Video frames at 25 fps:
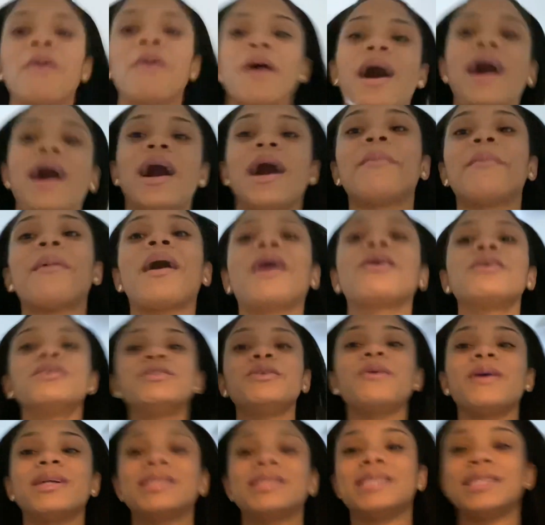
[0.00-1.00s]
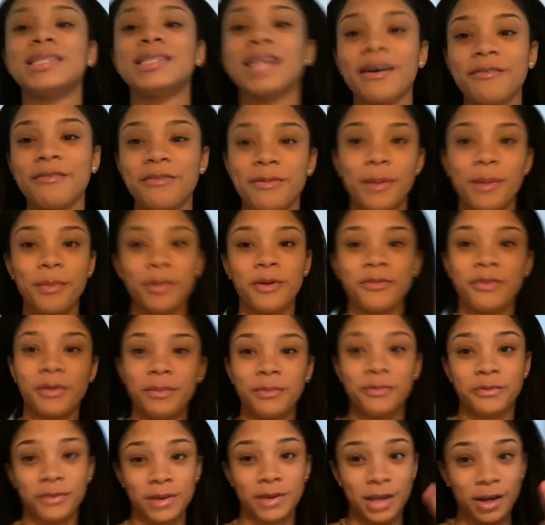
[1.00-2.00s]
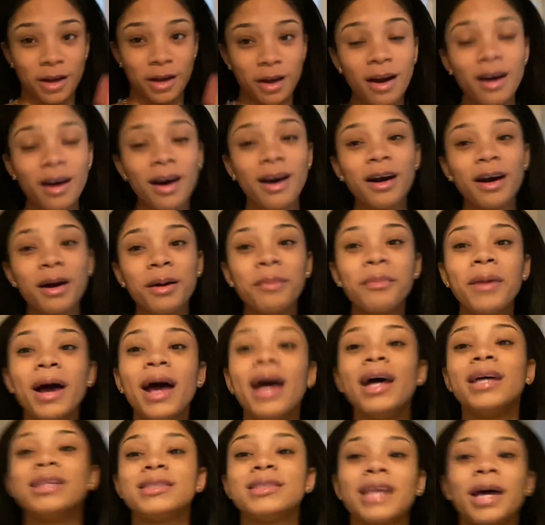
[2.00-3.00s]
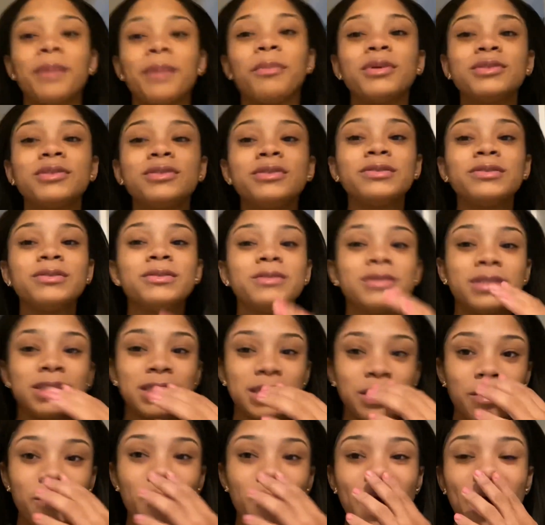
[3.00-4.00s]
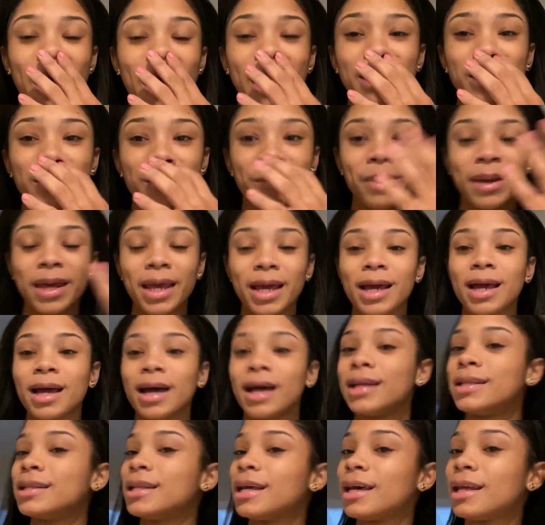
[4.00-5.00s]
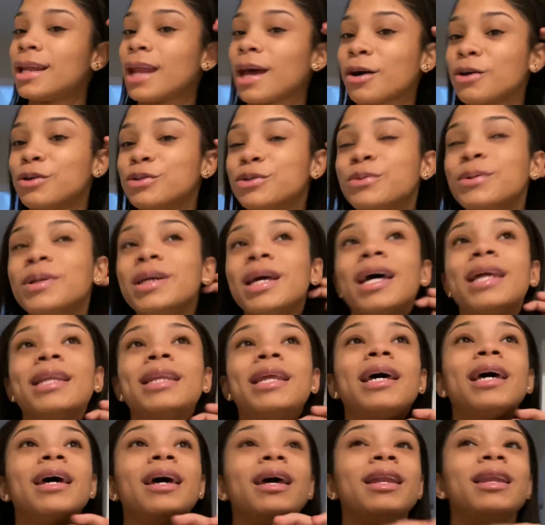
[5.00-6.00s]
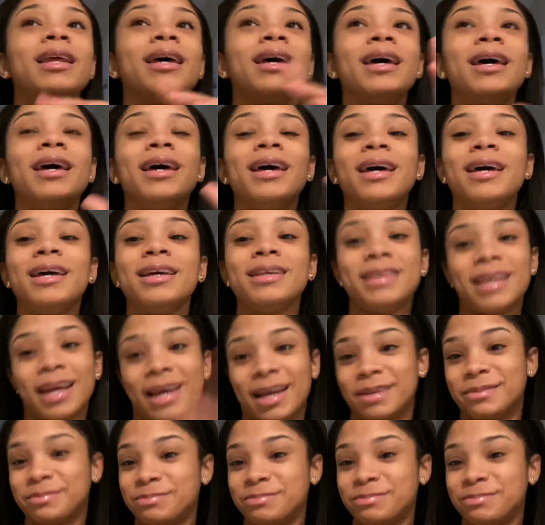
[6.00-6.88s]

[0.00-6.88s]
I'm gonna do a snack for my boyfriend before he comes. So I'm about to see what you pick and then I'm gonna do it and then, yeah.